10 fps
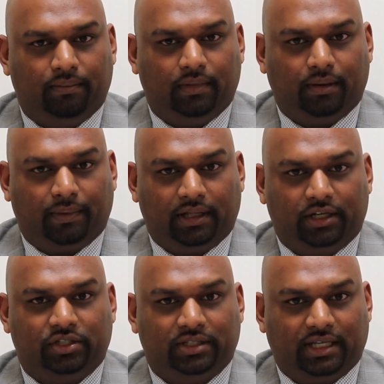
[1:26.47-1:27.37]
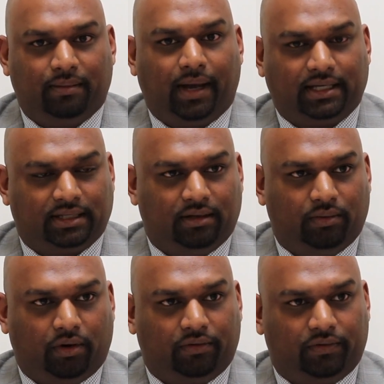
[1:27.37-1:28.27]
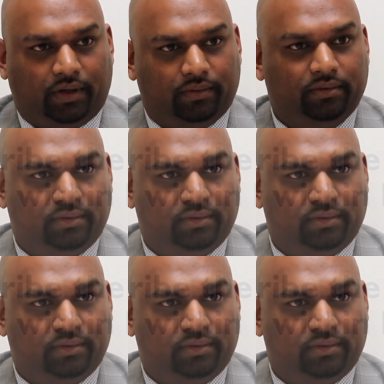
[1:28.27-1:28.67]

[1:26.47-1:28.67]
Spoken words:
the clinician's in-basket workflow.